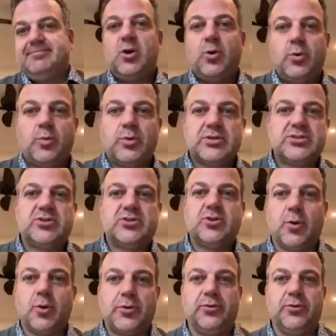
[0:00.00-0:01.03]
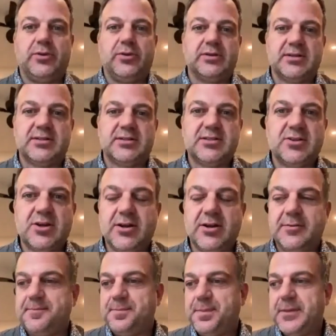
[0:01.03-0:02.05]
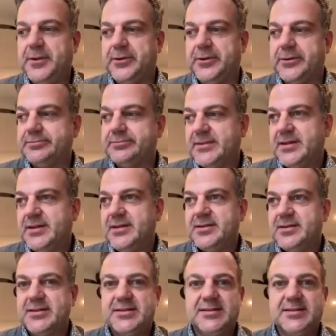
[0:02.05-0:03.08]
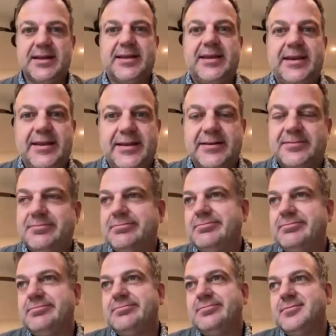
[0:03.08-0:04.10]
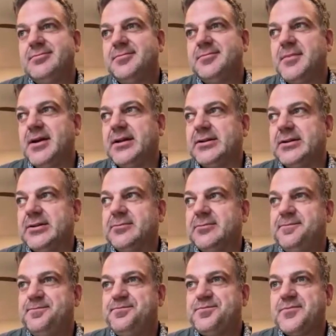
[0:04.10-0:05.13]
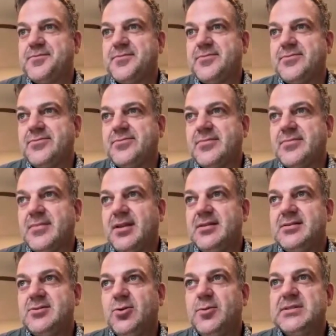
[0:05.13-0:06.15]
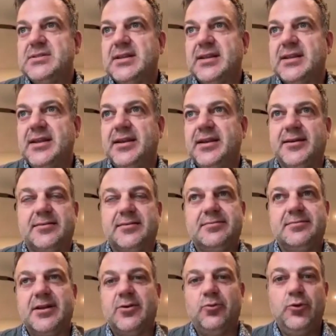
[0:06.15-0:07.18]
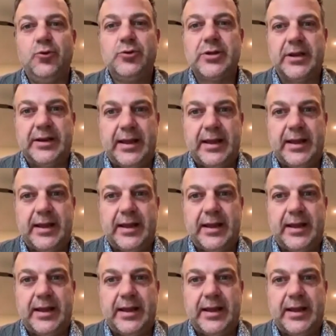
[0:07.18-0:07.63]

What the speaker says: no one wants to go through this. It's not, this is like getting I don't know. It's almost like getting a root